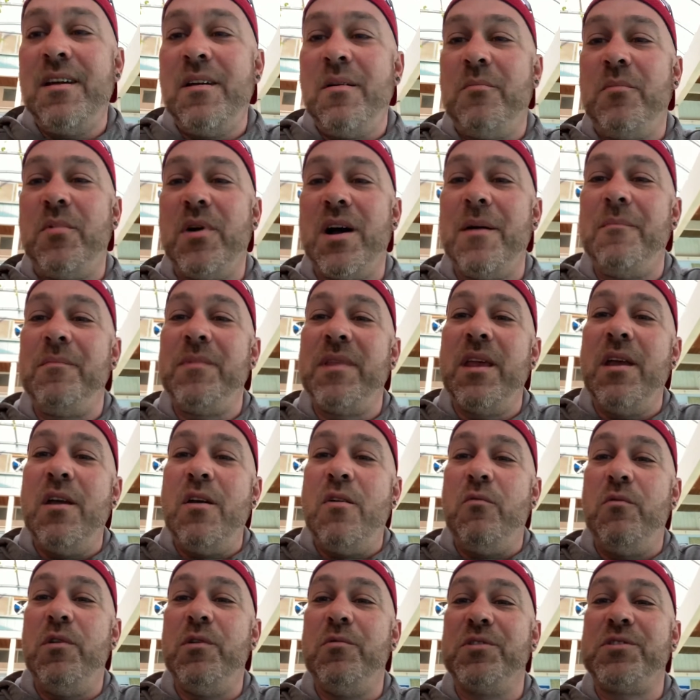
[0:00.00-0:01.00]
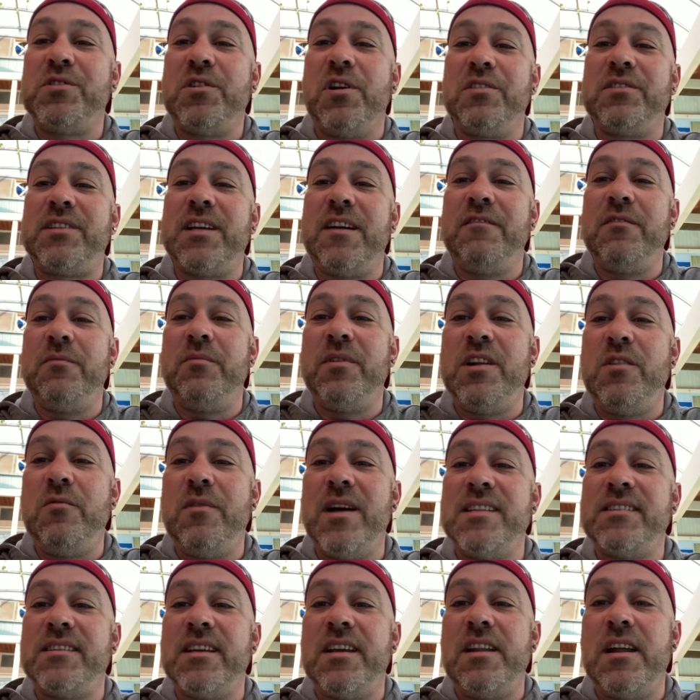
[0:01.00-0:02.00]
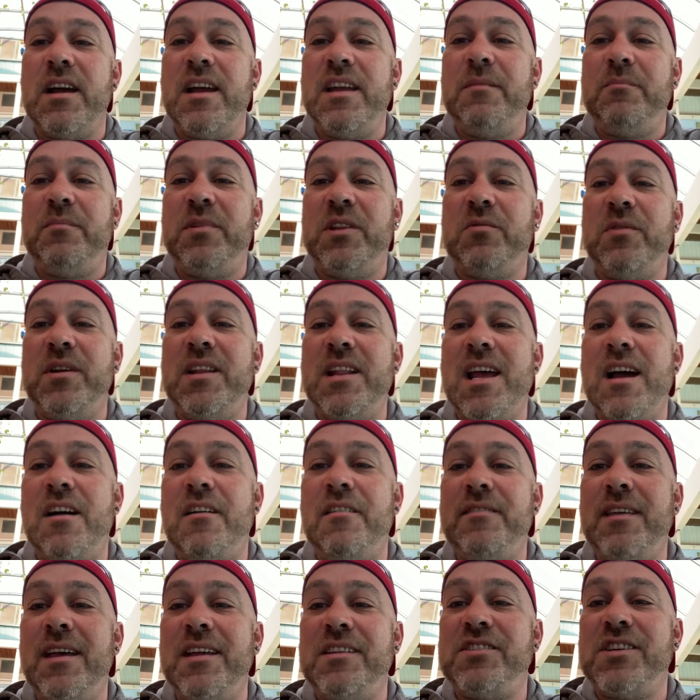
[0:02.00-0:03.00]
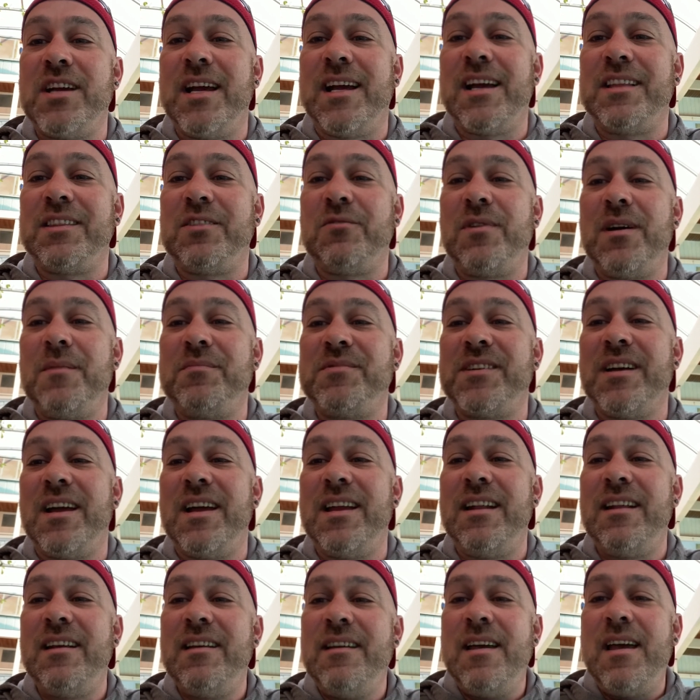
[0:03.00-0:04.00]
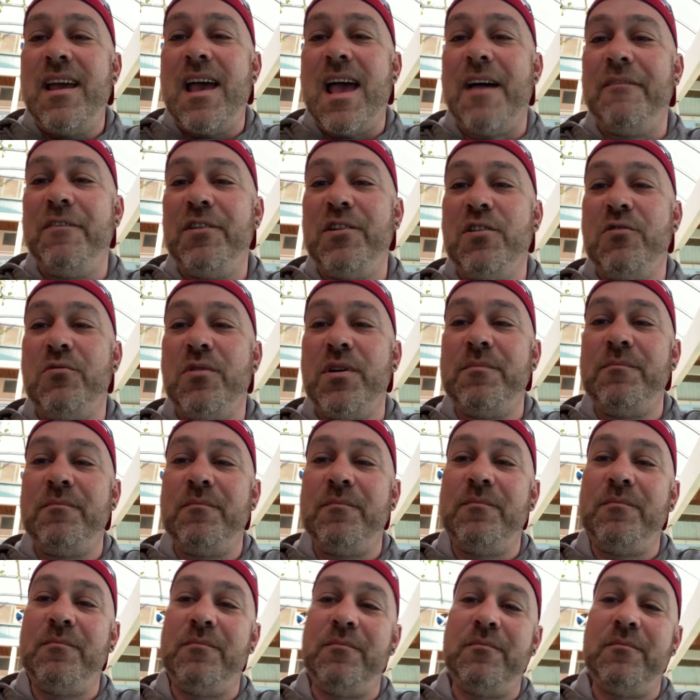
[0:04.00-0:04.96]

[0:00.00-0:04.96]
But we will talk to everybody Wednesday night. Between now and then, check out the website. Have a good one.